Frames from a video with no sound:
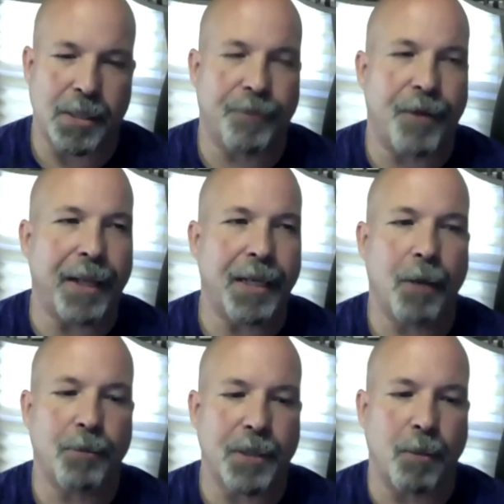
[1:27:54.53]
if I can
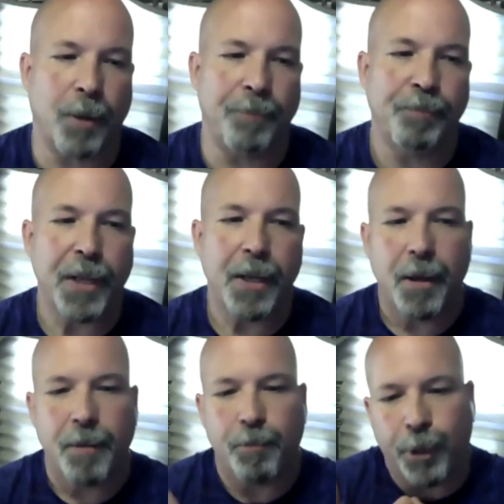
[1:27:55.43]
help someone
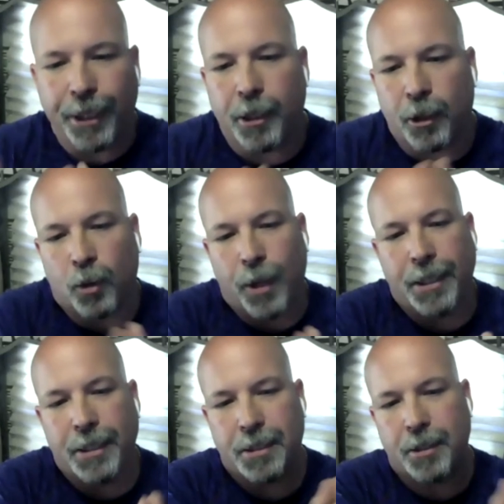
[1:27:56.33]
bring their
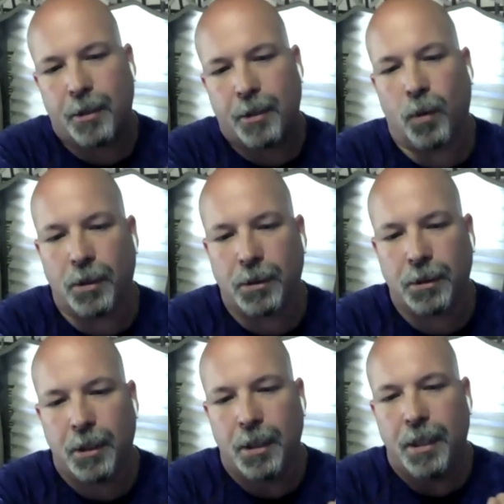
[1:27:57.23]
greatness to the
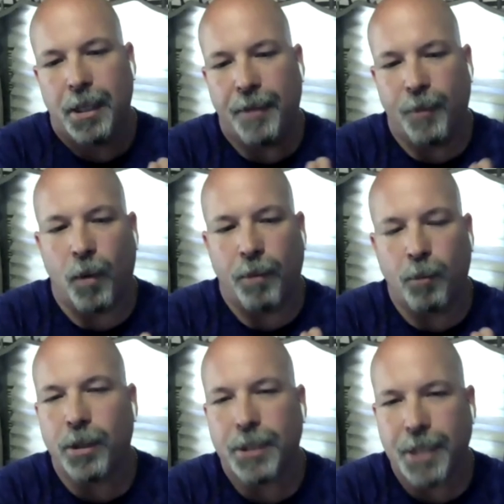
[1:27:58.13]
world, even one
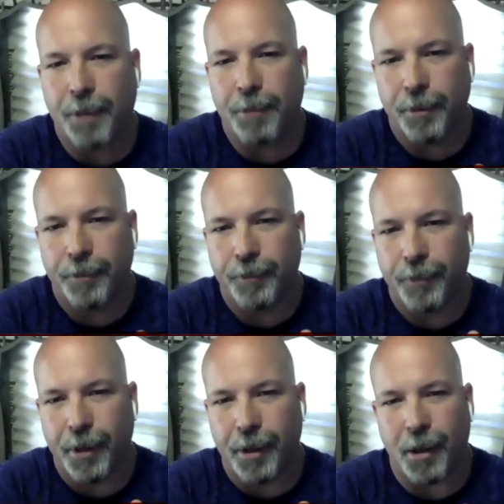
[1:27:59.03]
more step,
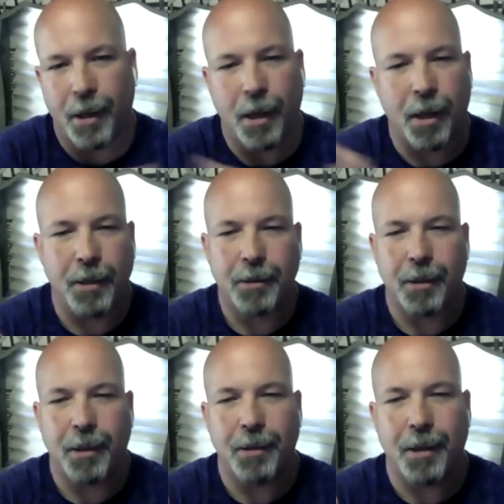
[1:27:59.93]
oh,
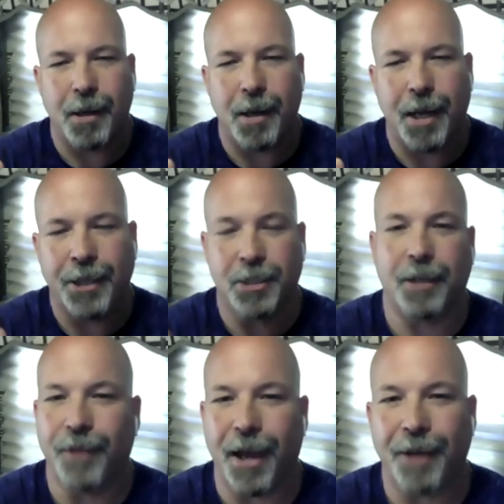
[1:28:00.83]
I just
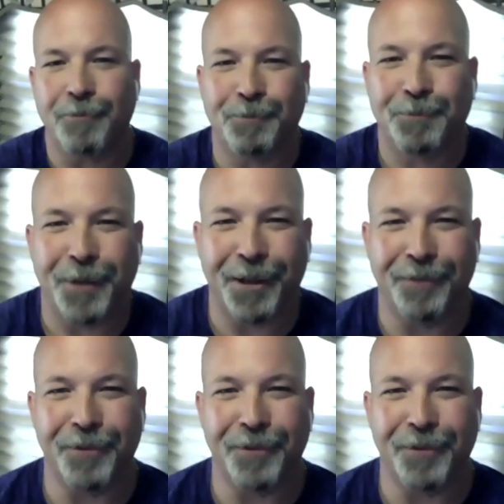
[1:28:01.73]
love that. I love